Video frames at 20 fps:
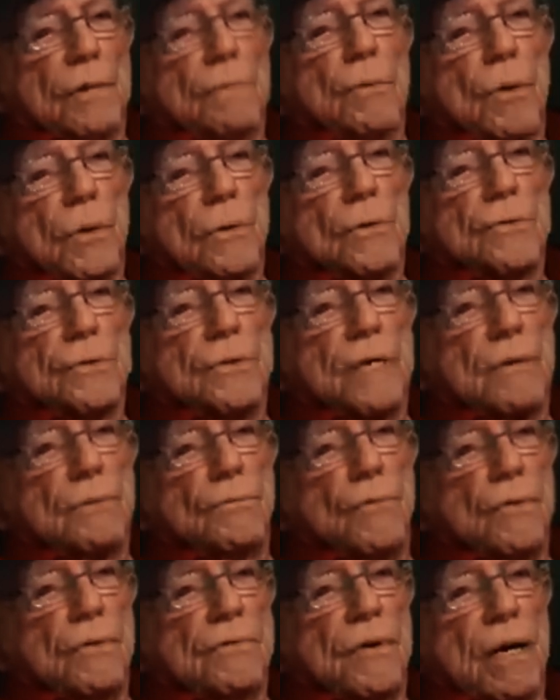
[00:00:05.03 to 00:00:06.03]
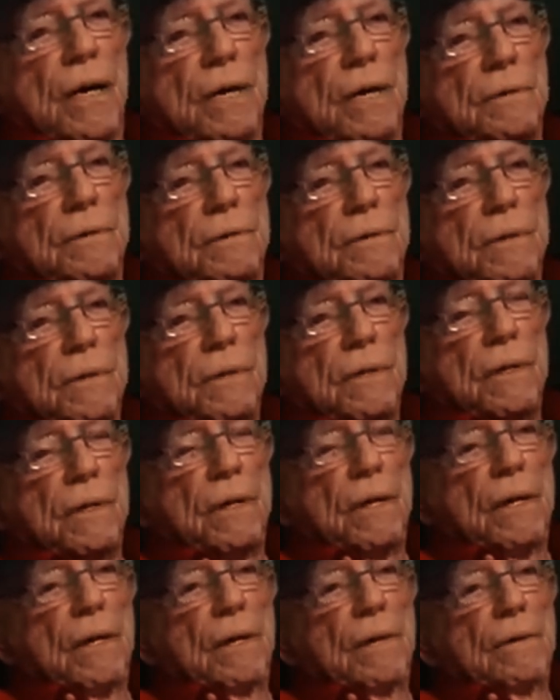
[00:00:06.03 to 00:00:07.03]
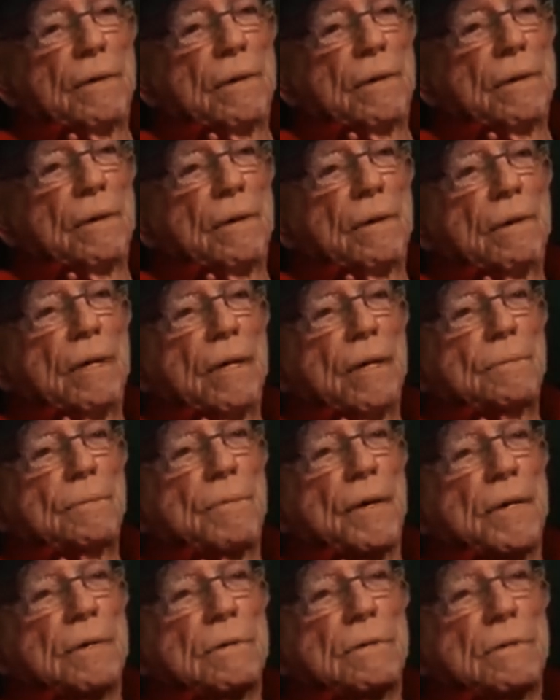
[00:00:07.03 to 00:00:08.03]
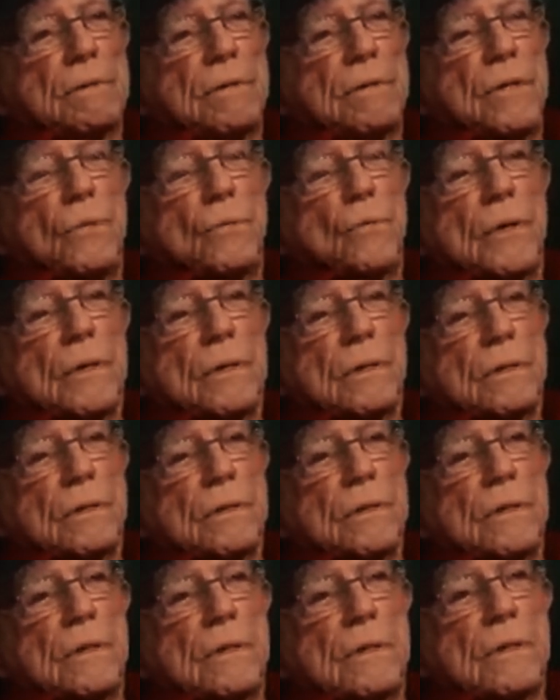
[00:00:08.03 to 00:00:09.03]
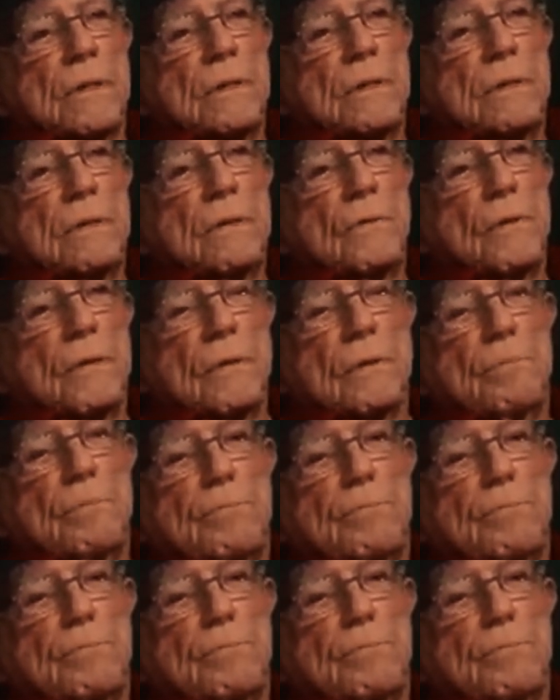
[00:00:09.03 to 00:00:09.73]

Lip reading: burst, and then move on. But you wouldn't